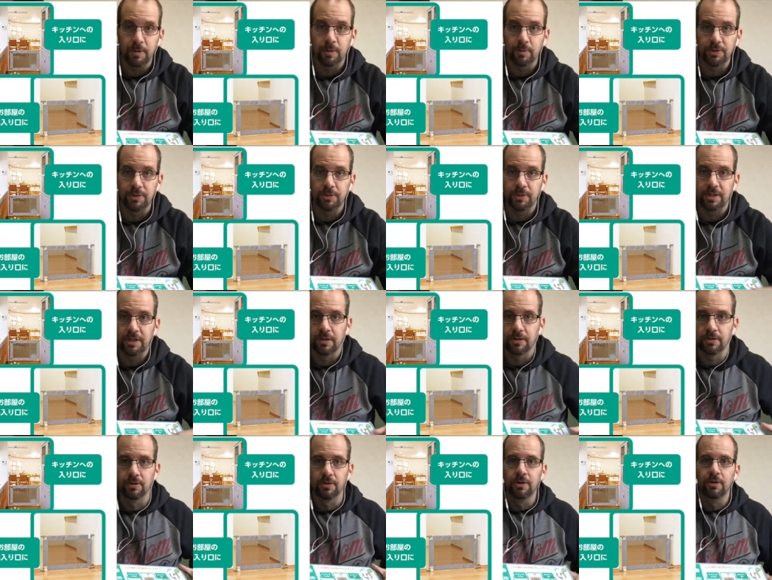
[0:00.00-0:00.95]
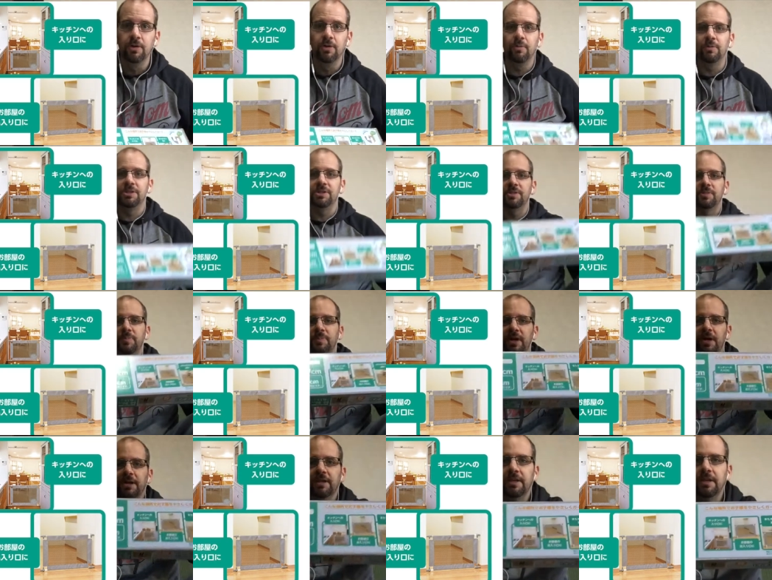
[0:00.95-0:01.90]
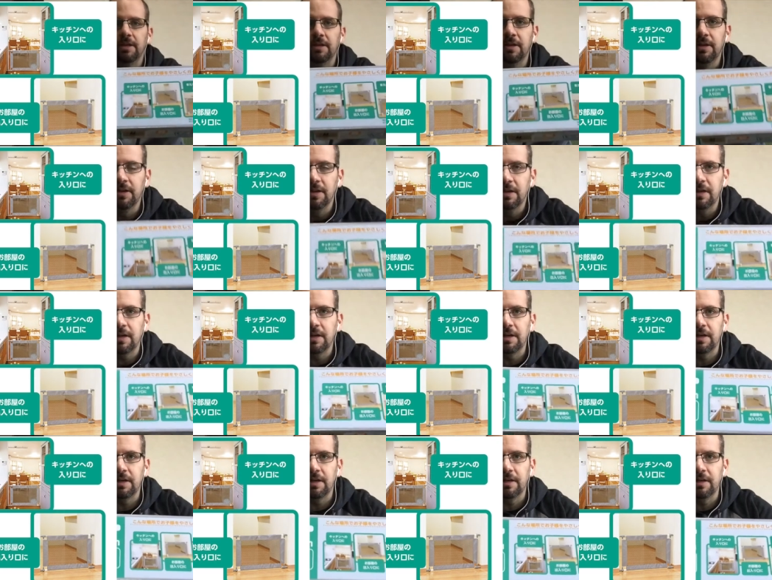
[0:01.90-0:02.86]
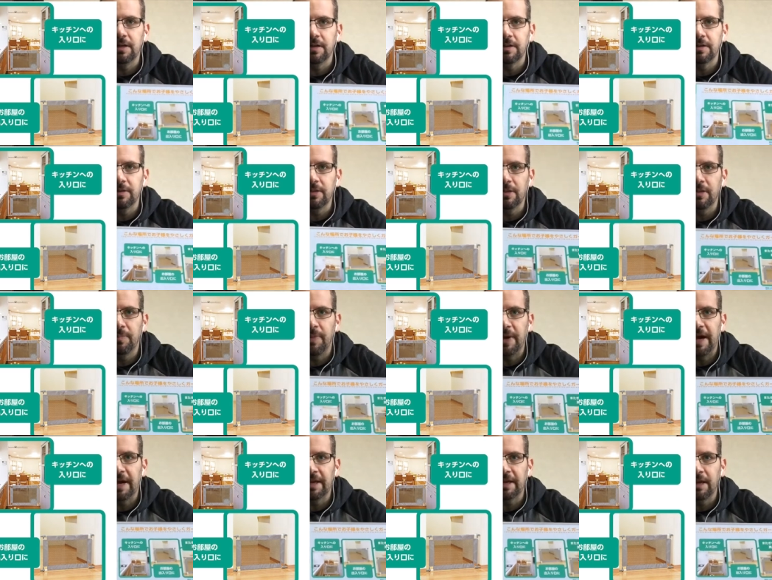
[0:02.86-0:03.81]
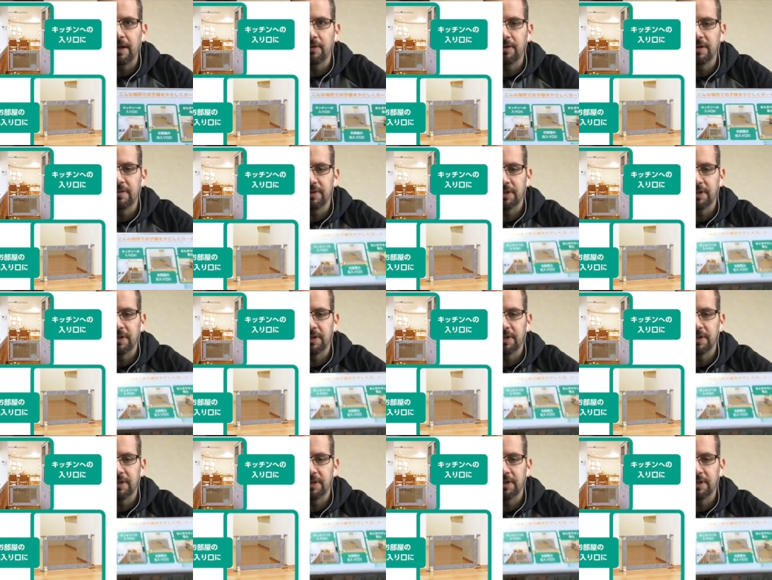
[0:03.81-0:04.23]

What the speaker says: what we're doing here, which is blocking the back area